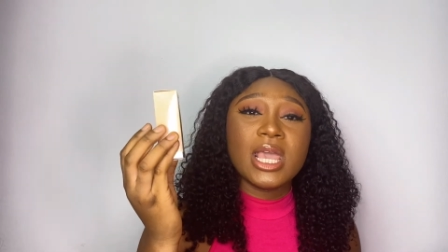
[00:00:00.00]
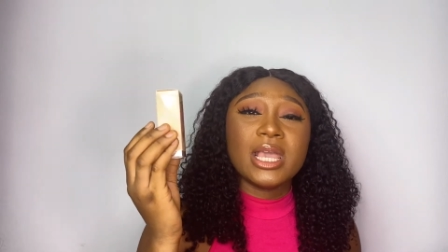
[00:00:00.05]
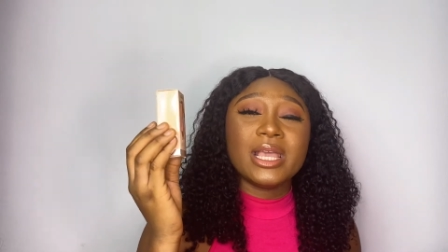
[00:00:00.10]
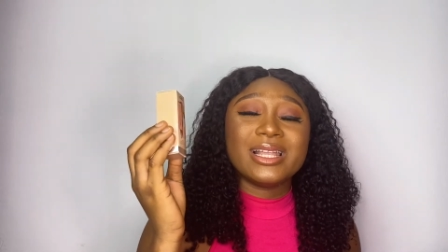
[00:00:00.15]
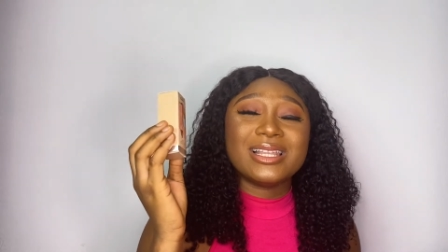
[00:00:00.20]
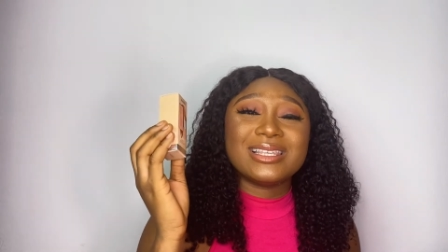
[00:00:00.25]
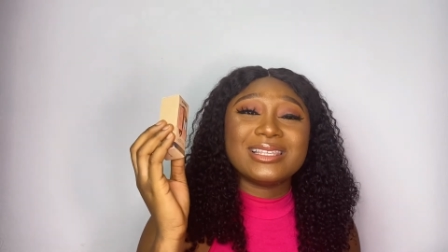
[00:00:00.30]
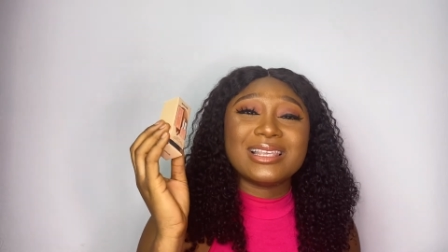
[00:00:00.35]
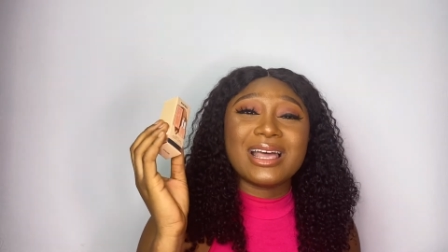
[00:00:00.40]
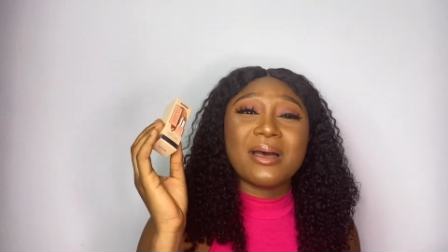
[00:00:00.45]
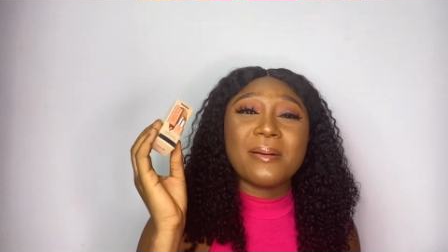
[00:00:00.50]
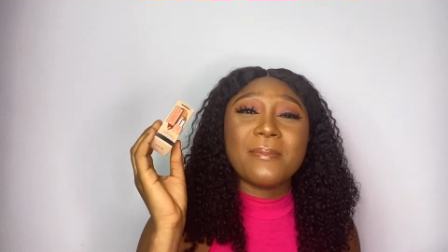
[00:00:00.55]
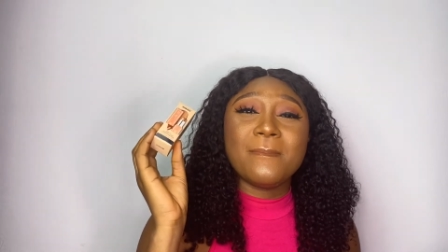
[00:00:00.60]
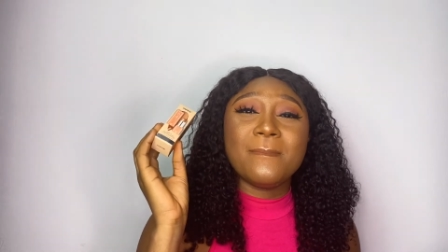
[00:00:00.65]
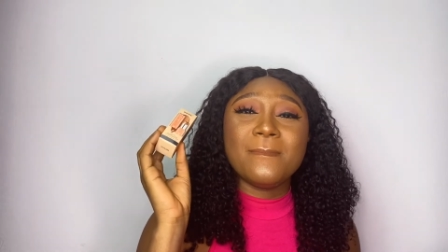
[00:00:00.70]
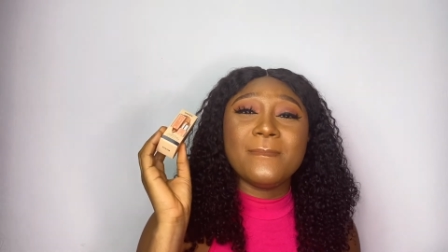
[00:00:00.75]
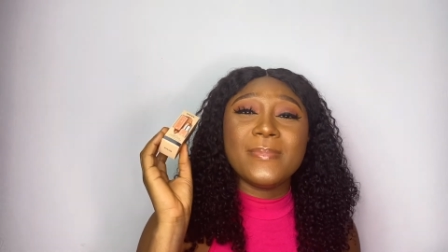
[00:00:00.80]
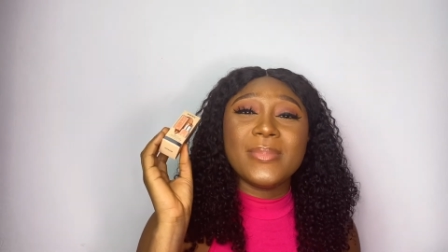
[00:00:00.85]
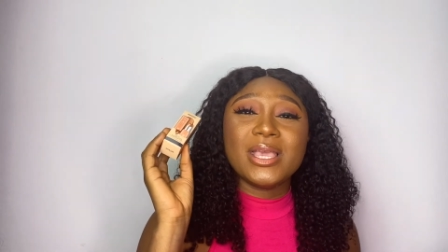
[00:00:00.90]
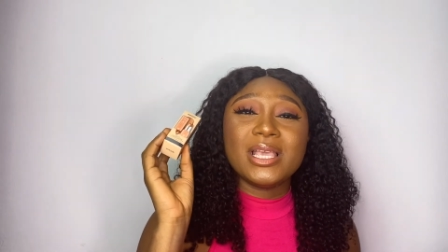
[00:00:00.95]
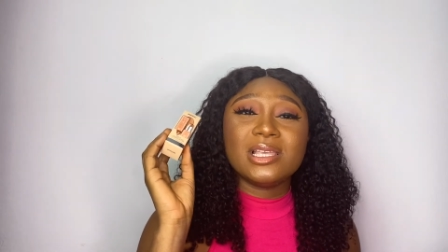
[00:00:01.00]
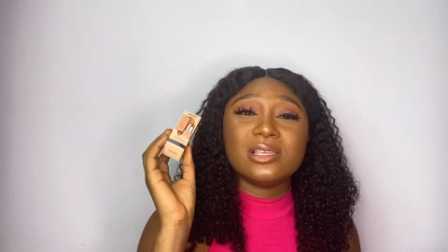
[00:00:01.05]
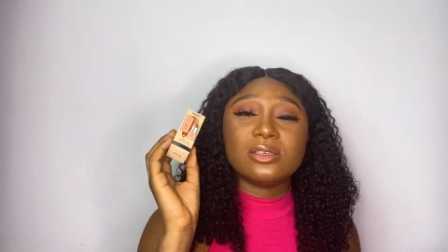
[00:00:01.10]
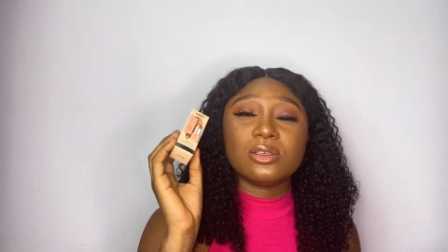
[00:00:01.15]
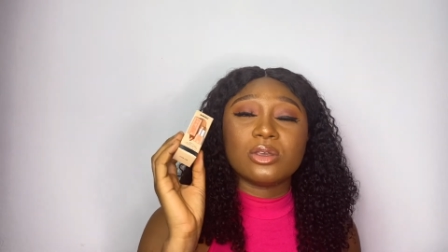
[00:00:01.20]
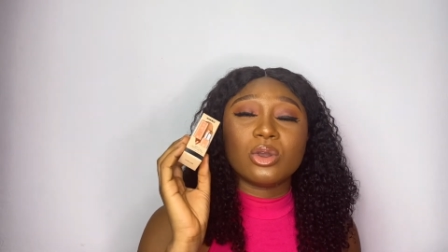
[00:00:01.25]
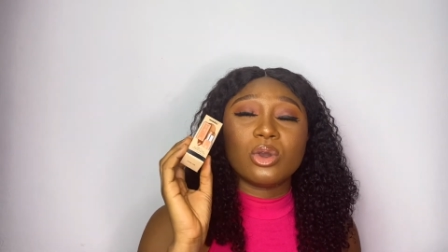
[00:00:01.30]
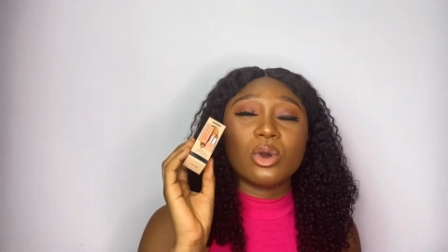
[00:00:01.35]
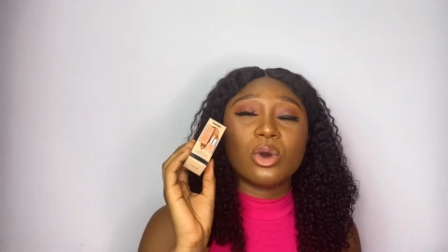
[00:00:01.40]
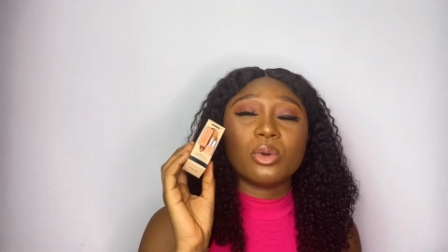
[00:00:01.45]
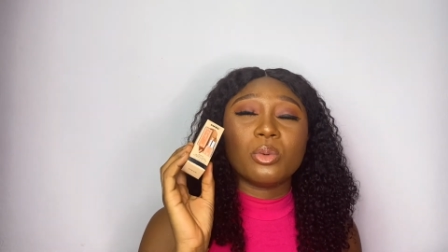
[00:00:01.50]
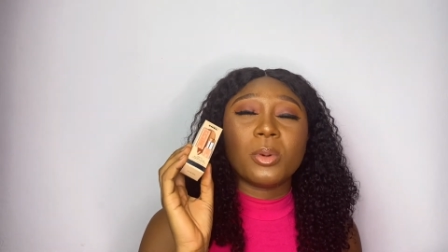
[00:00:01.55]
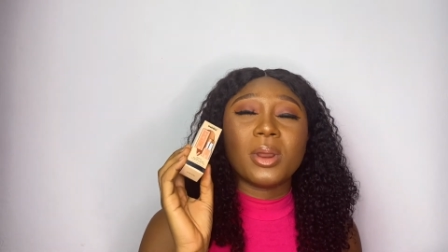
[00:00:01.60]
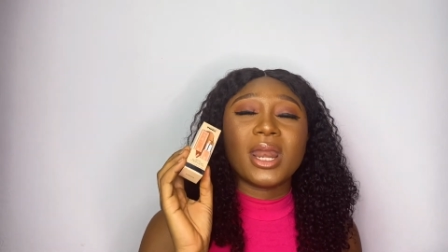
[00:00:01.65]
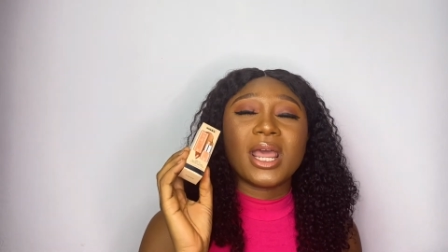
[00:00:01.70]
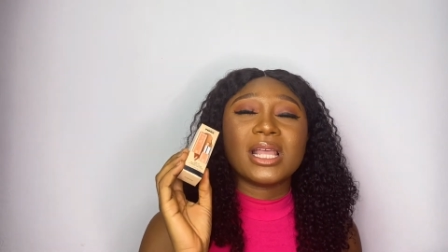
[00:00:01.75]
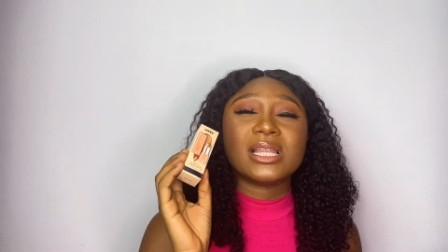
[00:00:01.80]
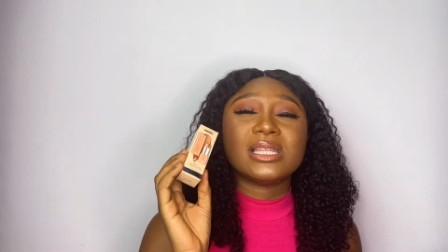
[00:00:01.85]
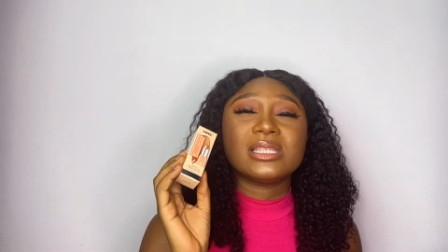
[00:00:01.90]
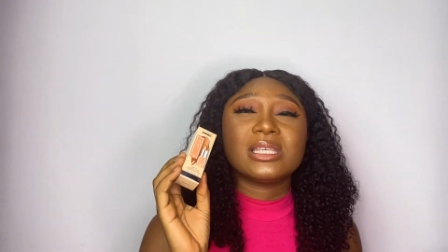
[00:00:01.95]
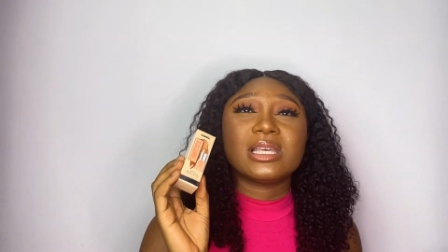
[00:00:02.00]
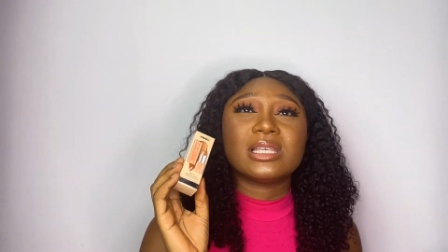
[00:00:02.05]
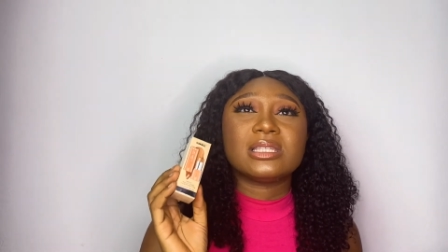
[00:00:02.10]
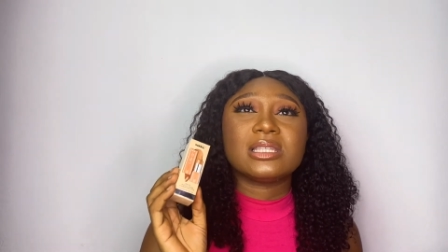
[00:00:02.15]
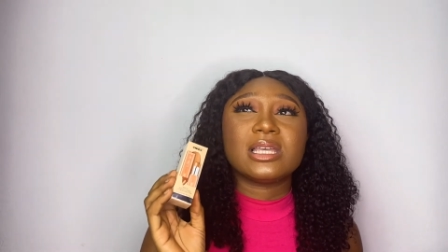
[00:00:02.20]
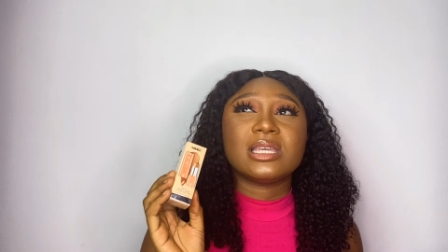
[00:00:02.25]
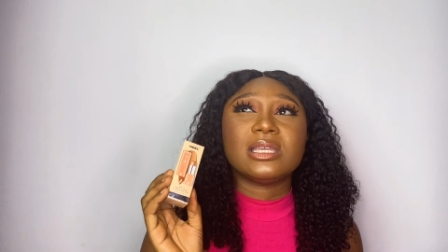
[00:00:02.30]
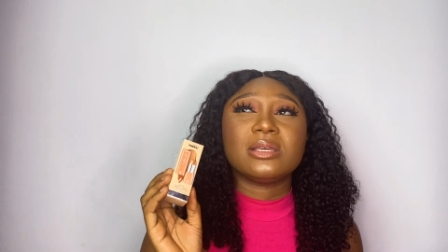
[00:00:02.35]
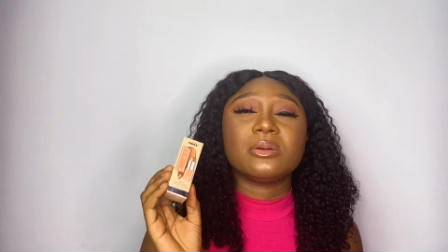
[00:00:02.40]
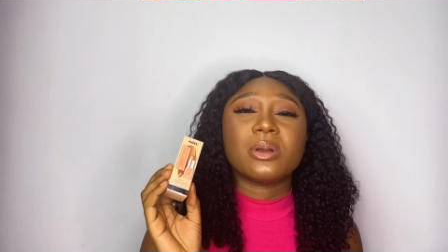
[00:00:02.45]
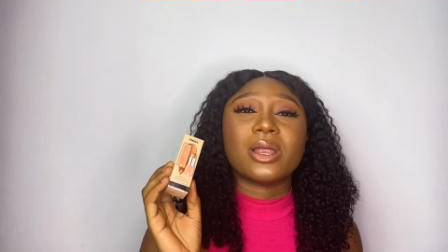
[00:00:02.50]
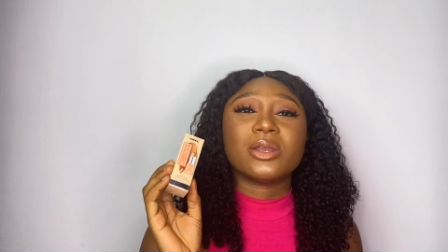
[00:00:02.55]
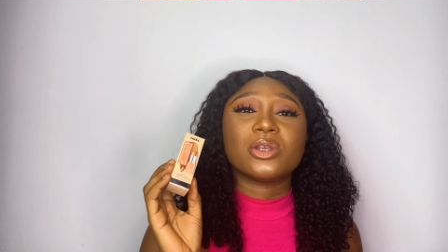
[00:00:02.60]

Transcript: It is amazing. God, when I tested it,